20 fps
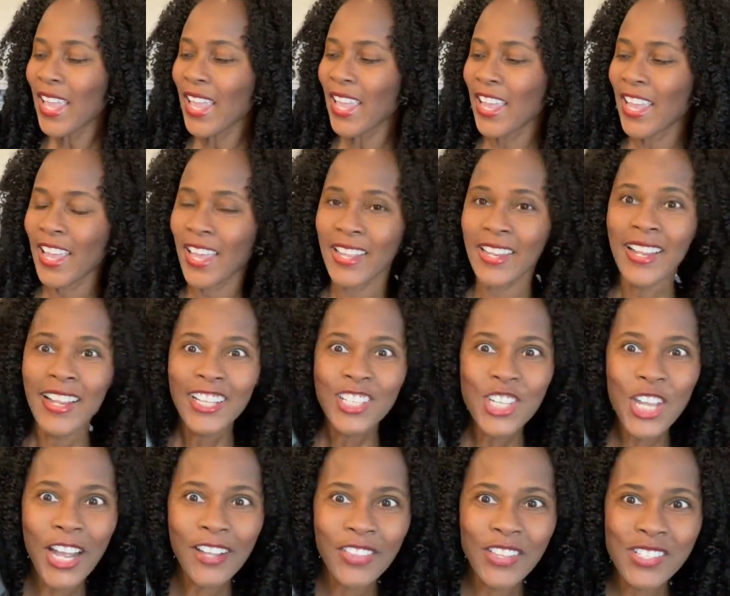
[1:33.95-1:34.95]
And
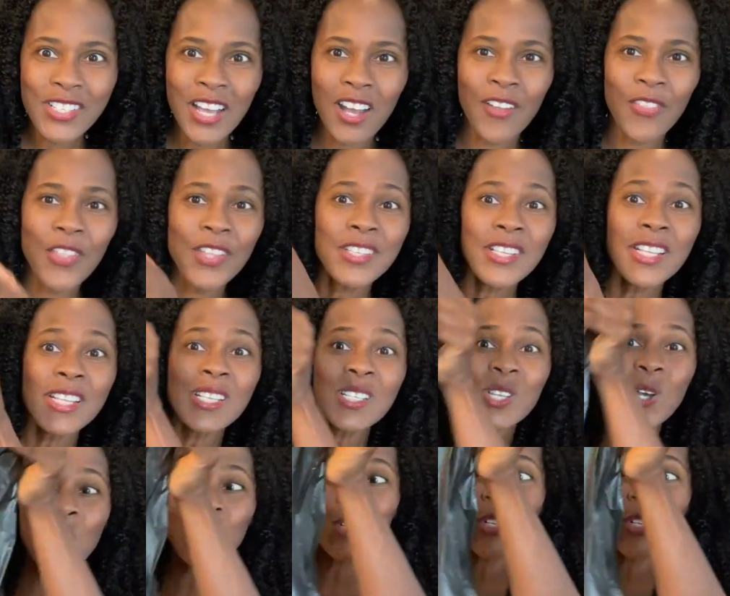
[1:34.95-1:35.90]
check this out. This is so